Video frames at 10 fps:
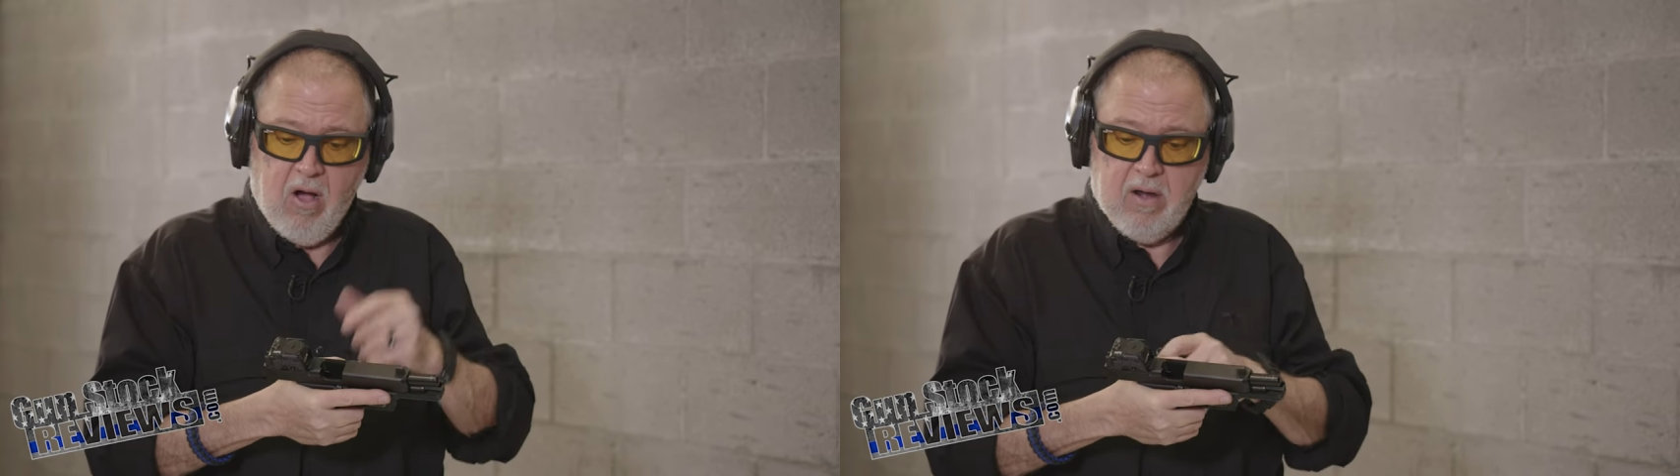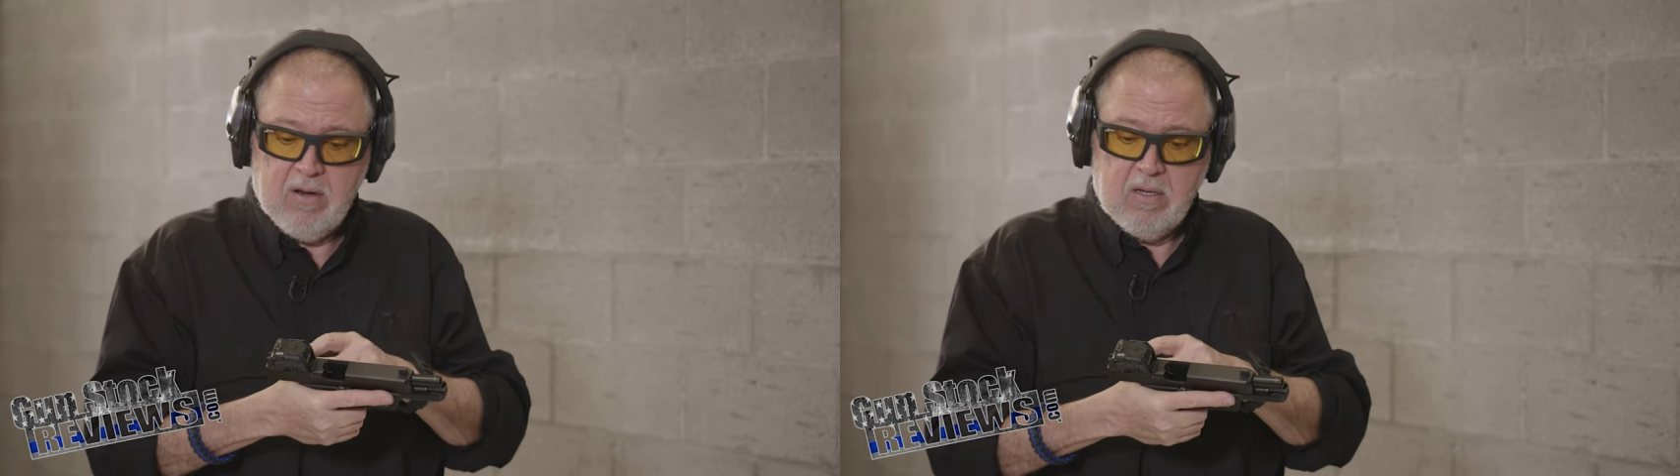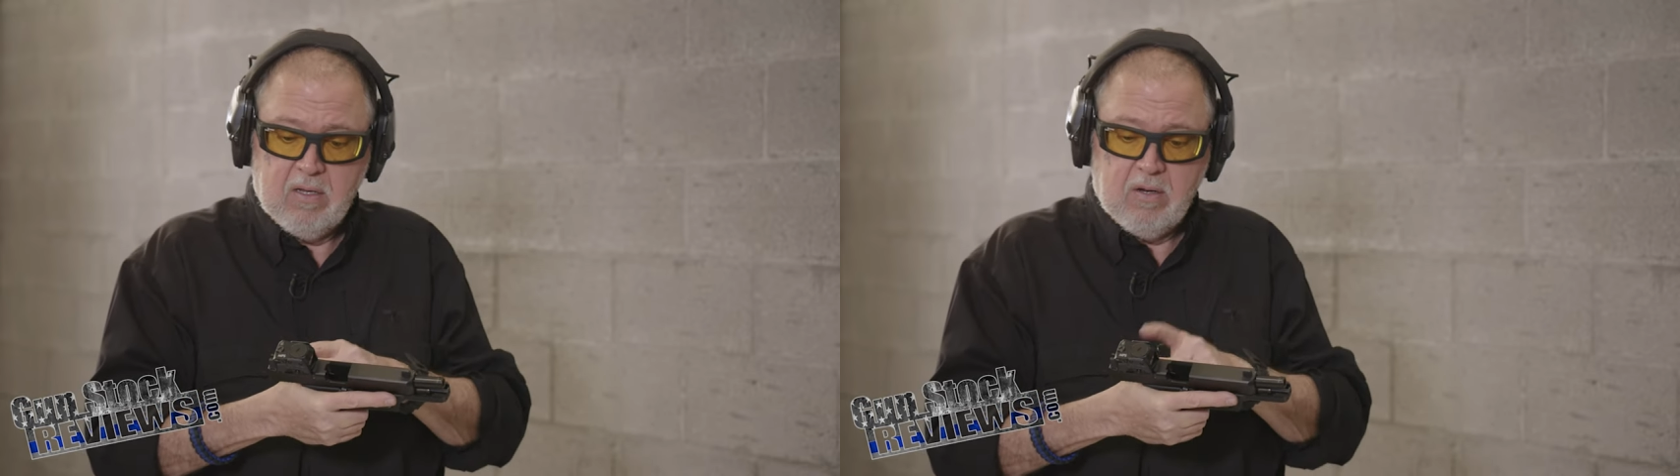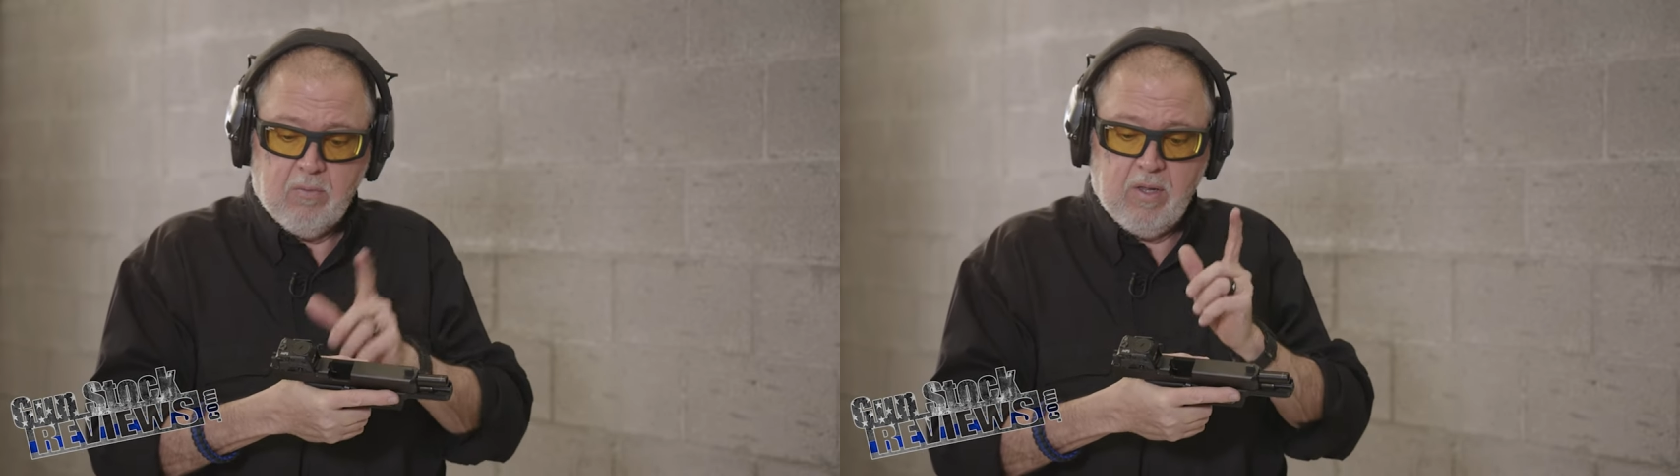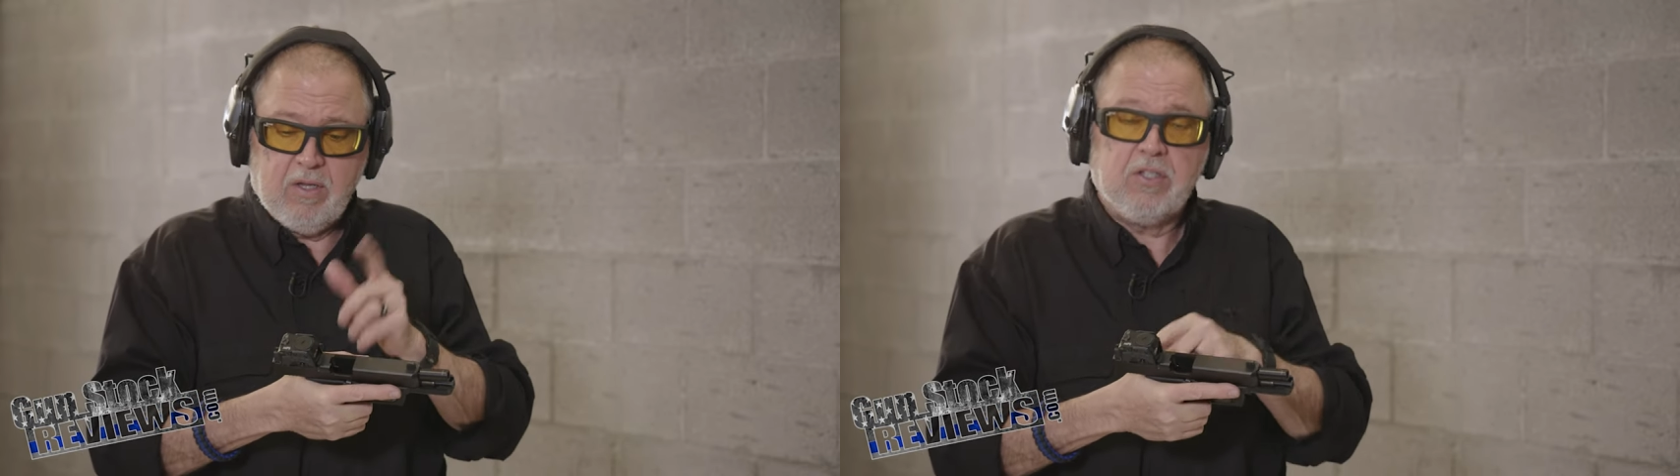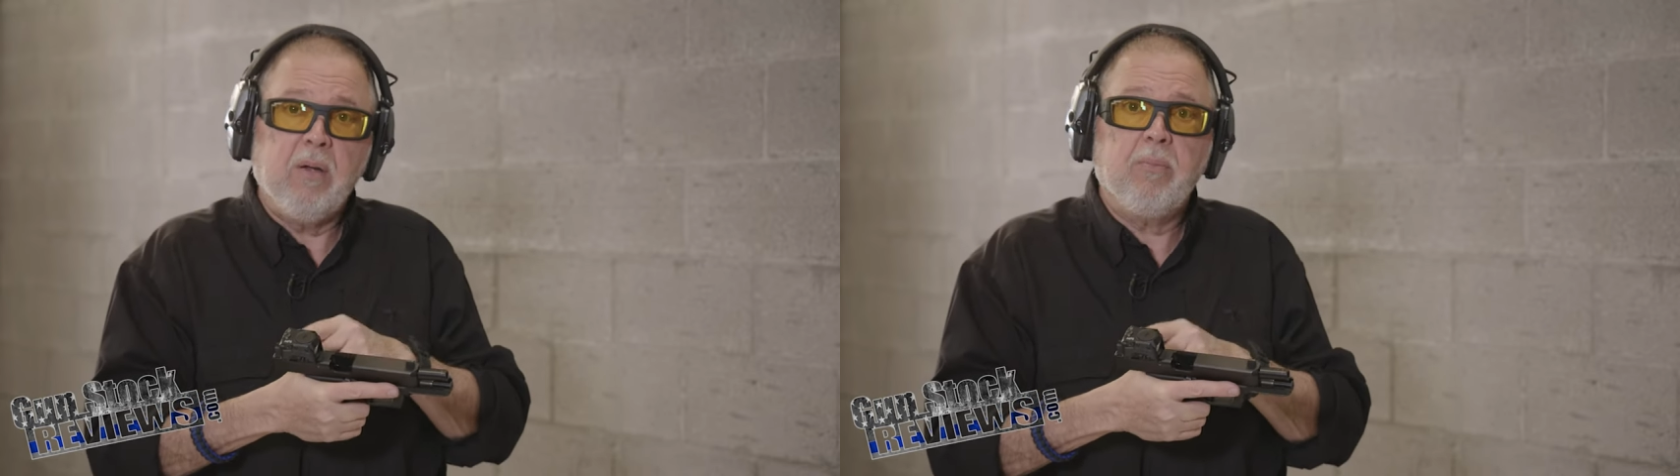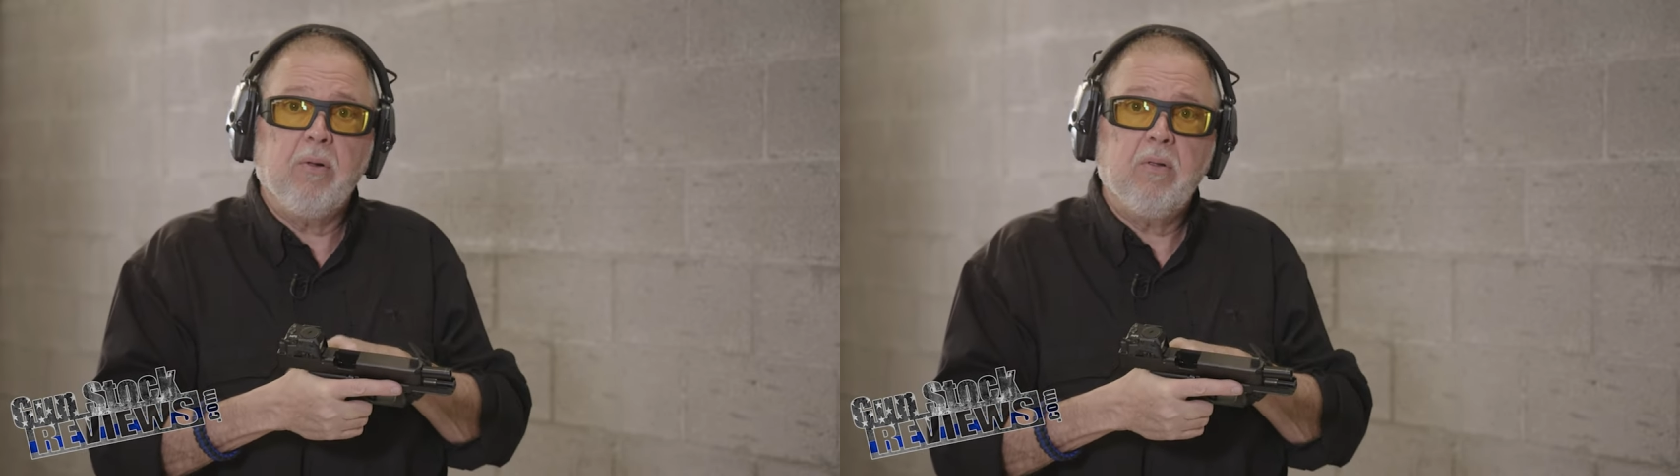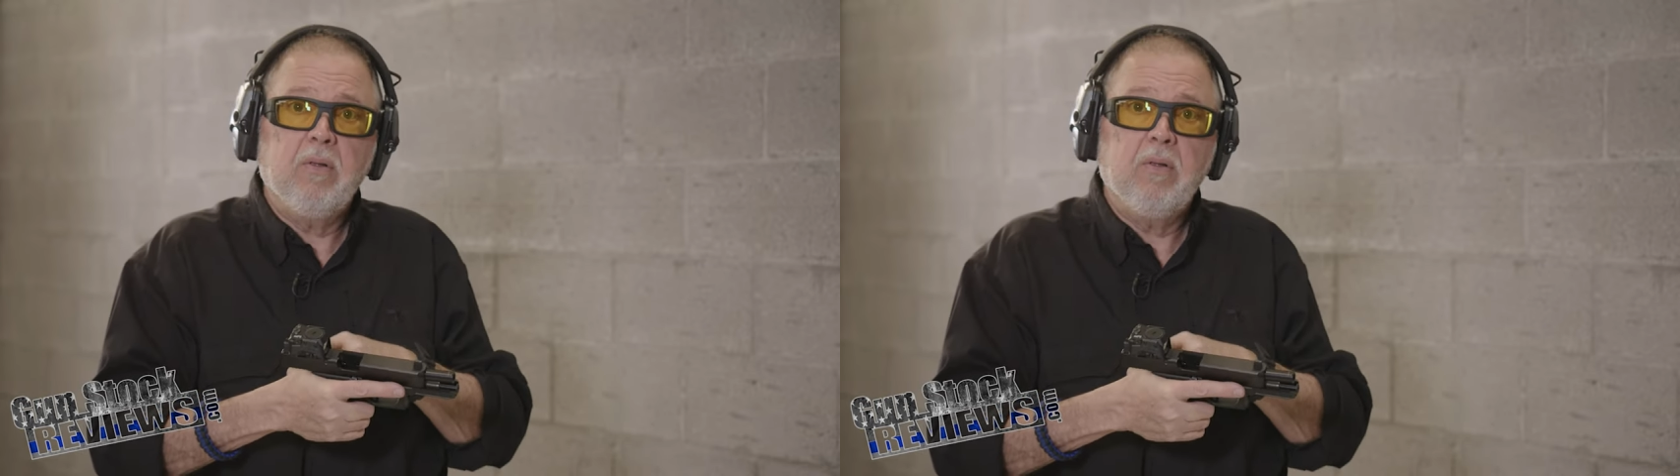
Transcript: on. Really simple.